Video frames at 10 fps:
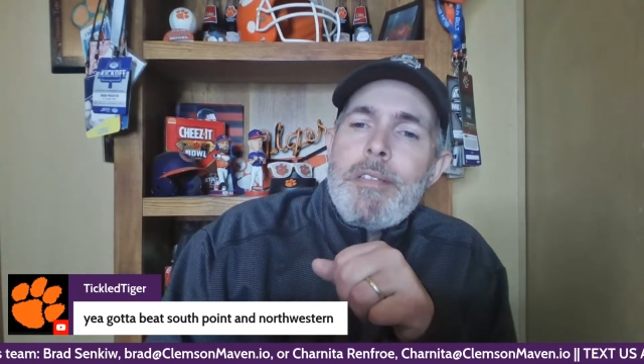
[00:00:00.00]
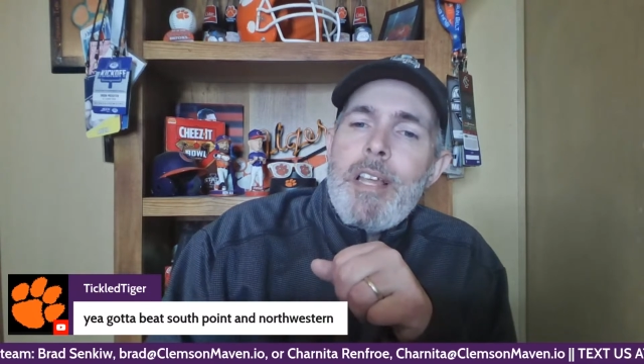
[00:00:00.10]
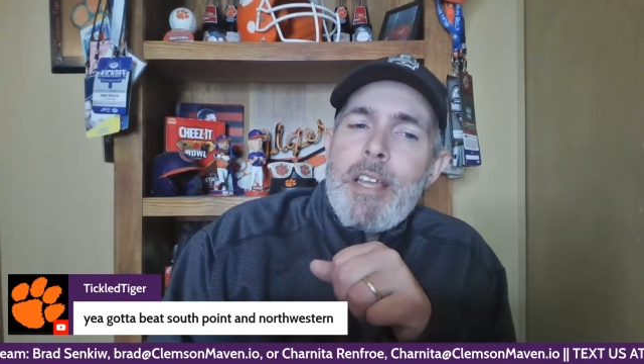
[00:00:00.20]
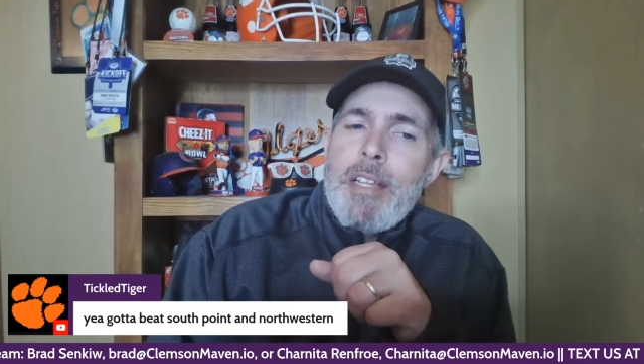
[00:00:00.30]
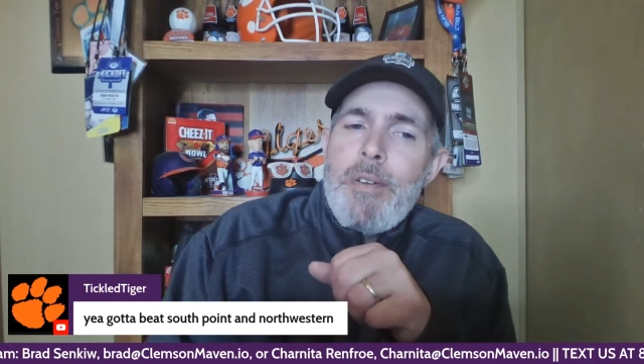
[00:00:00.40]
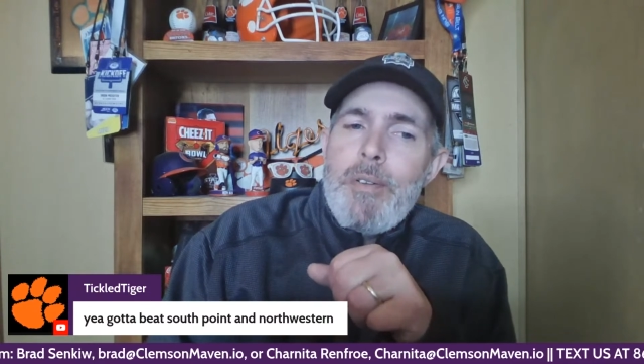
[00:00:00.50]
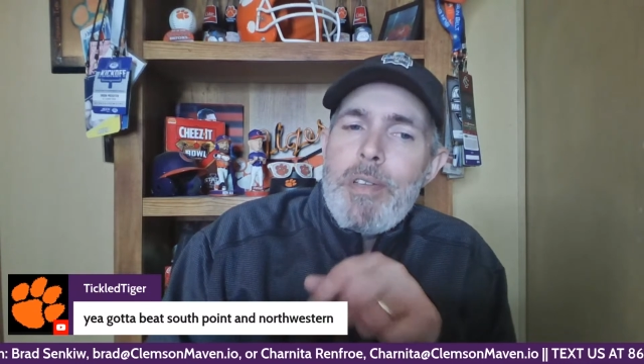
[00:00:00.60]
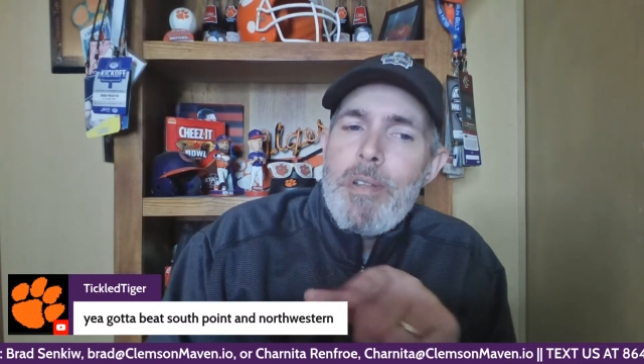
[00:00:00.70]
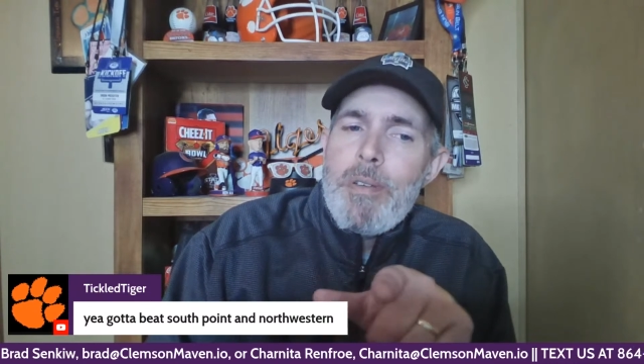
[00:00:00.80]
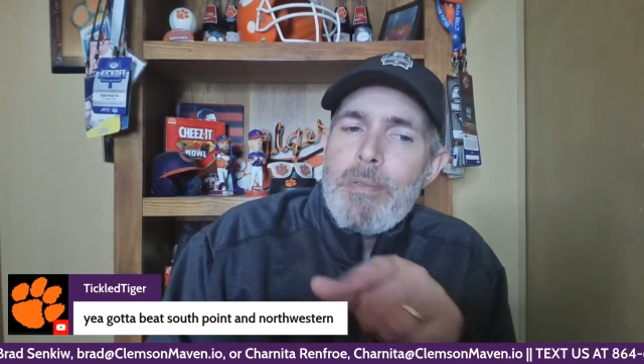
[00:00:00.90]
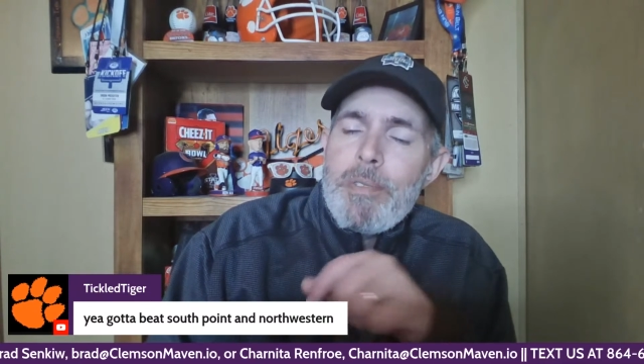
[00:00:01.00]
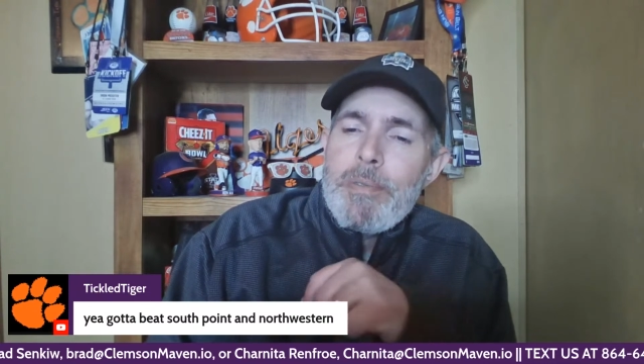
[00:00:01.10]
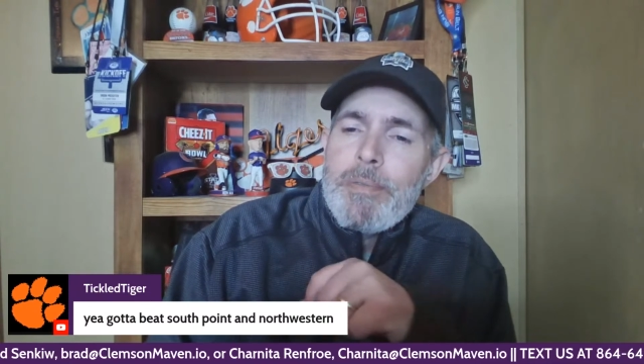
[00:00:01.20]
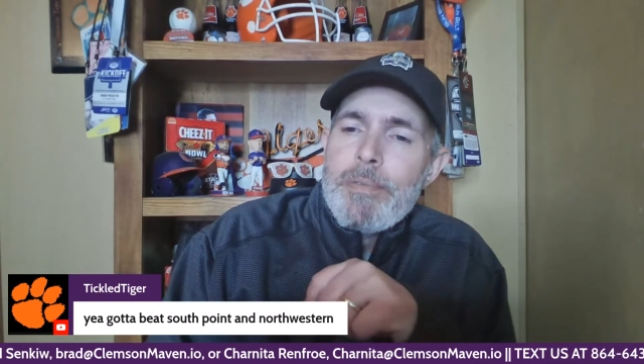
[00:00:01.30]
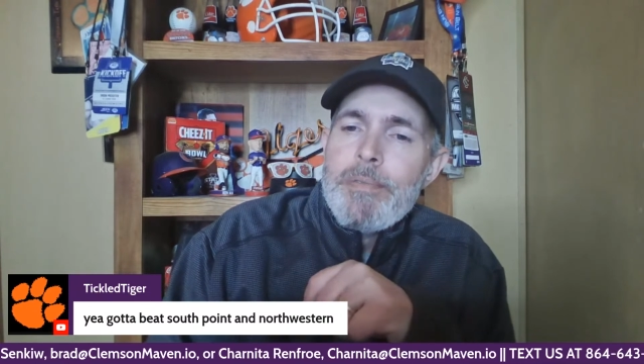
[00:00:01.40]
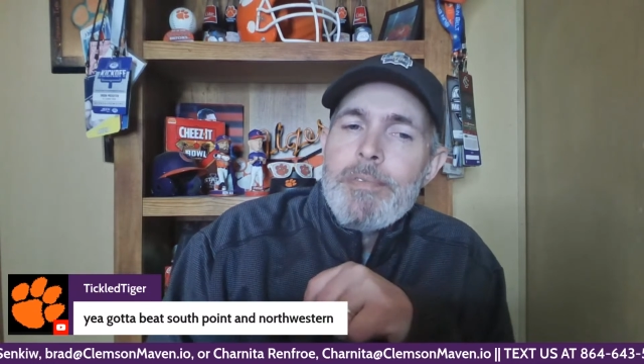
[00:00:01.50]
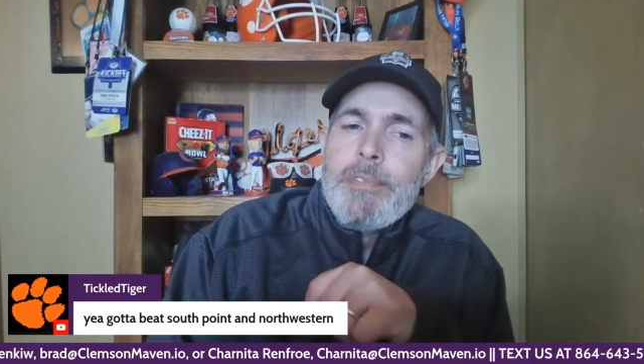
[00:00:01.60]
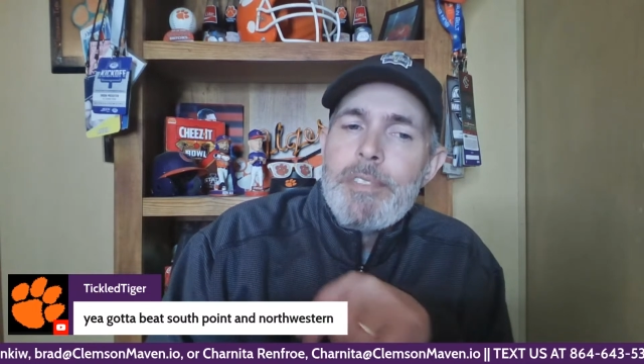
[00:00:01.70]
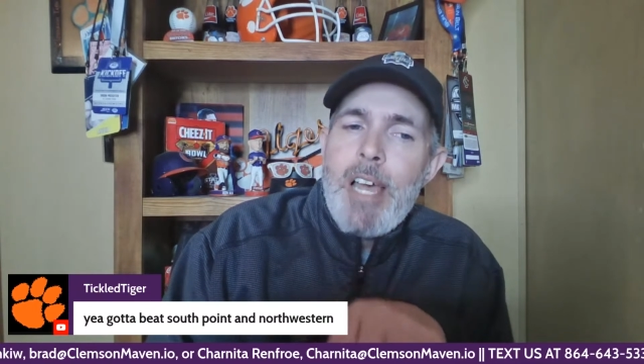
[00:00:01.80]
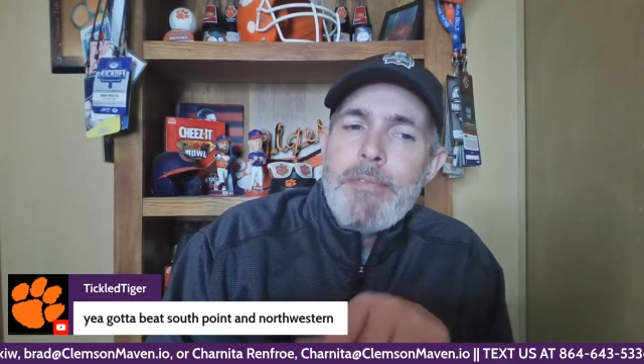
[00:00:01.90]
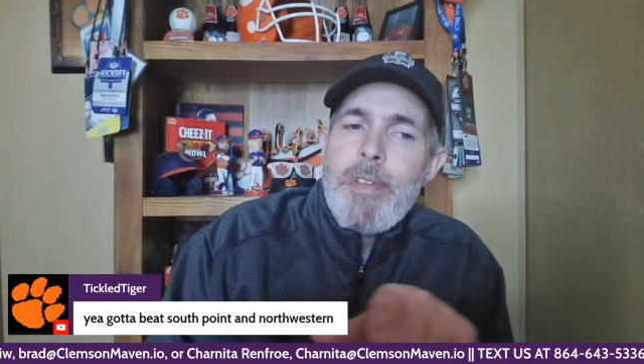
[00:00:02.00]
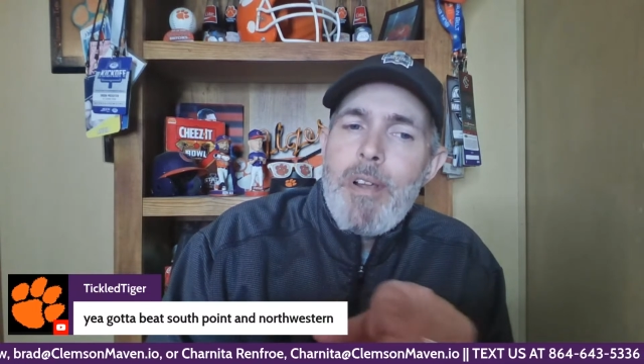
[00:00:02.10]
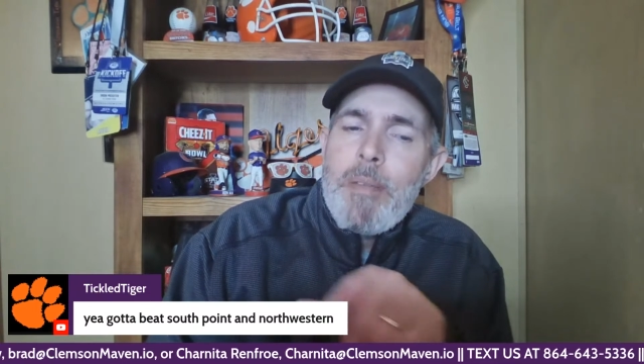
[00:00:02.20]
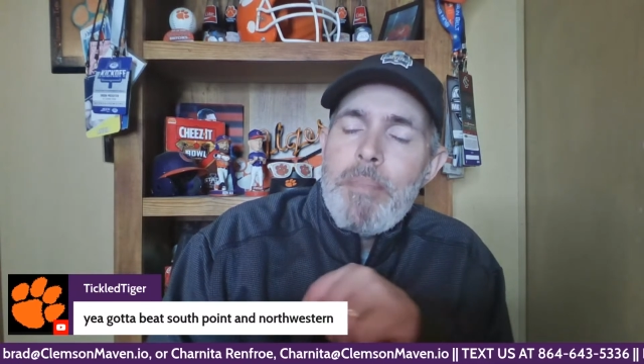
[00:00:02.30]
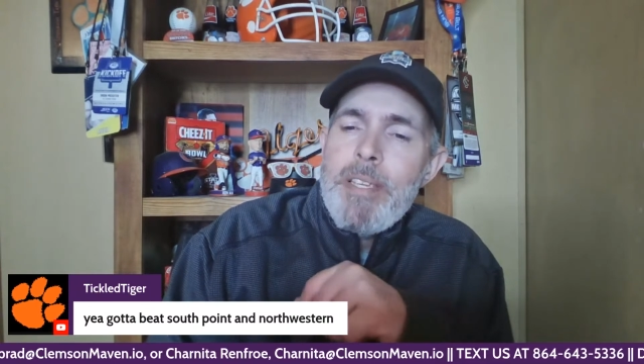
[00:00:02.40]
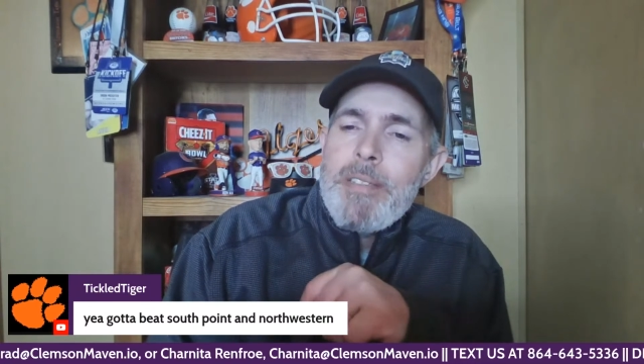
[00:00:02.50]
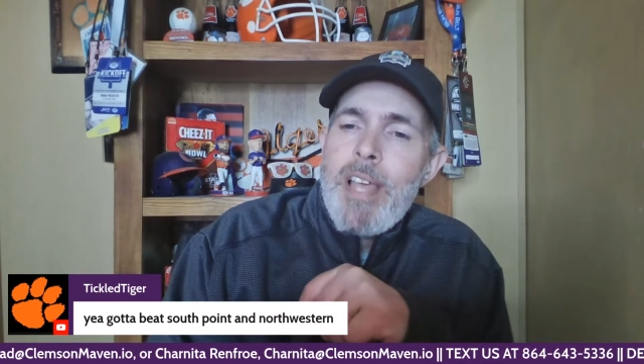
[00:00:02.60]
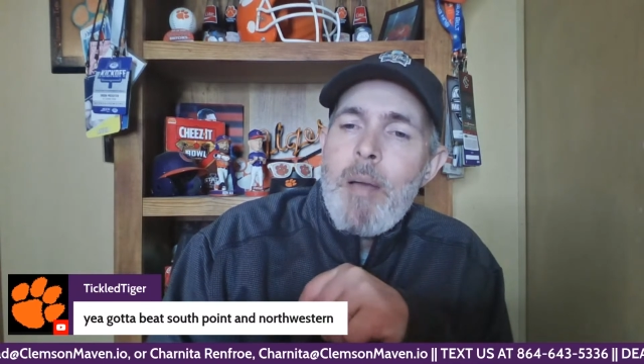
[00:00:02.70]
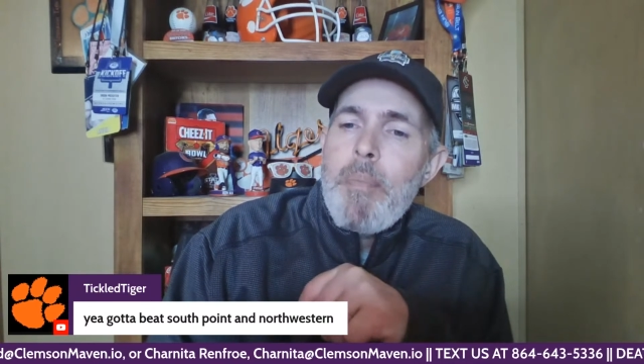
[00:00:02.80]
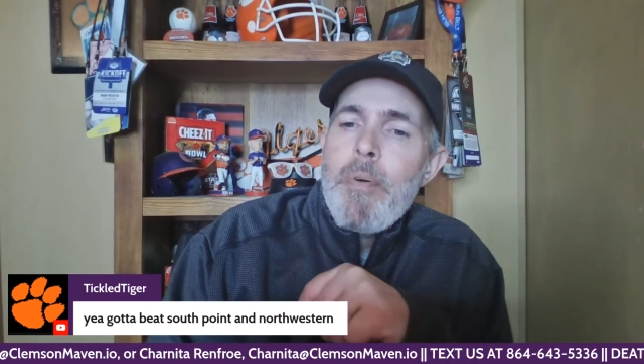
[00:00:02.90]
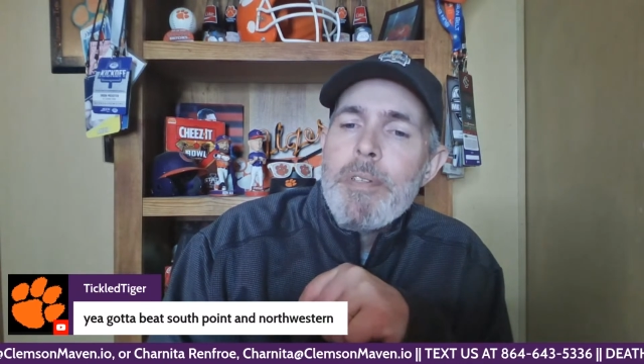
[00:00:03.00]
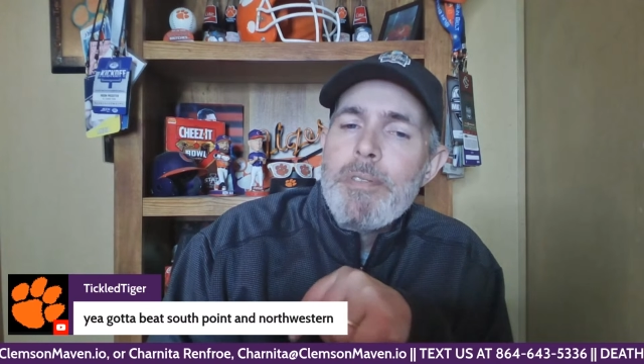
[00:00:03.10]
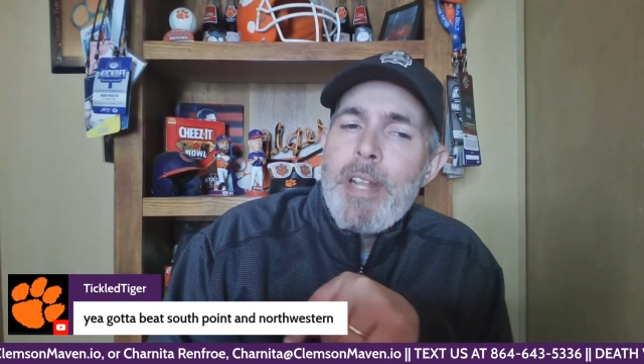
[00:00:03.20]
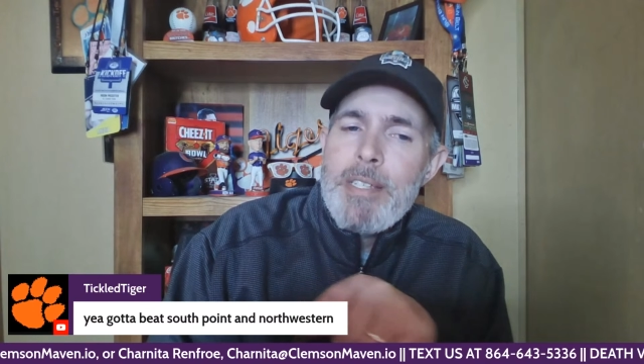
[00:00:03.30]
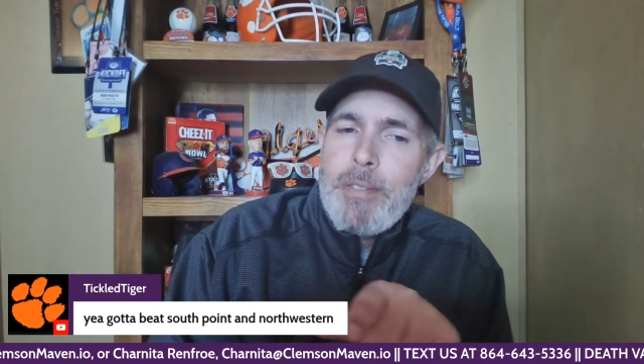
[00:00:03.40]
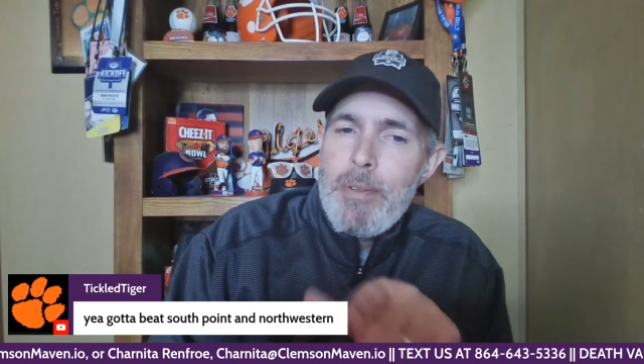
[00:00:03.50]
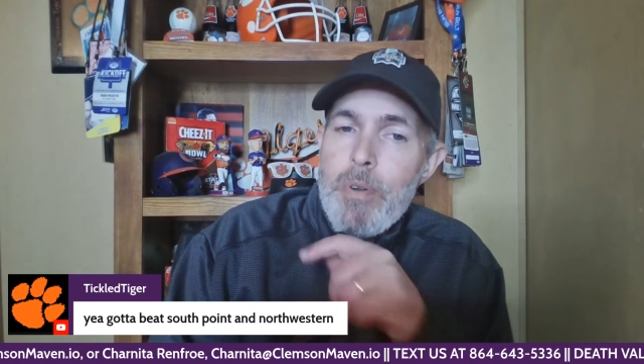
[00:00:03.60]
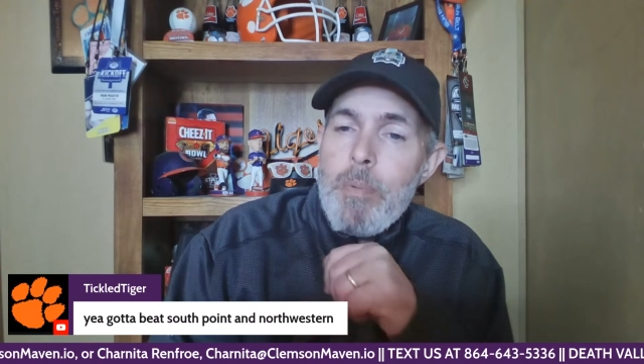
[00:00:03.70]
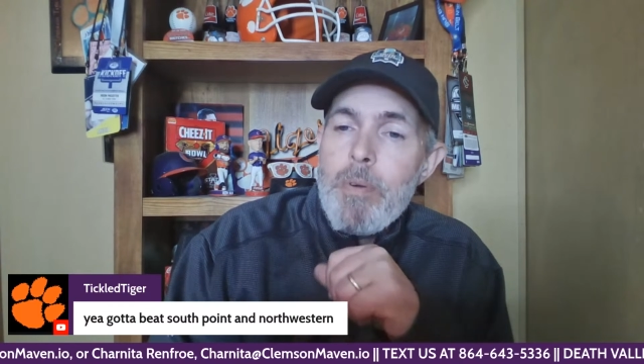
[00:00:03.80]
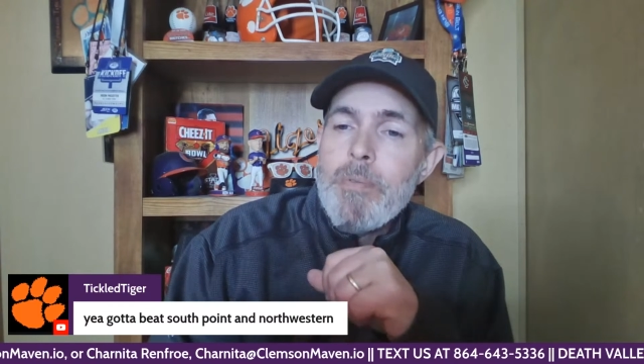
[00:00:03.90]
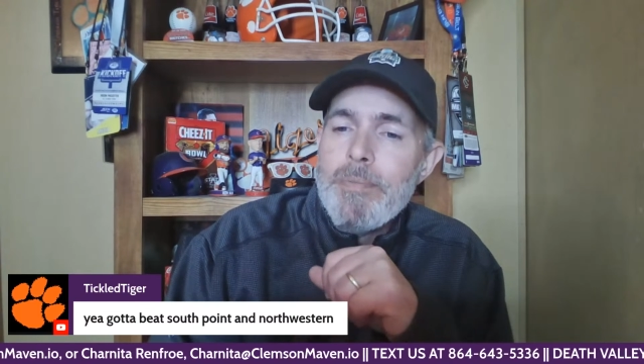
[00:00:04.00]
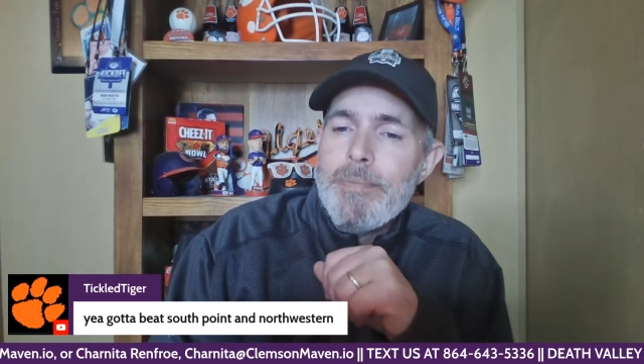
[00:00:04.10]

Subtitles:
Like I told you, though, South's already beat South Point, so that's doable.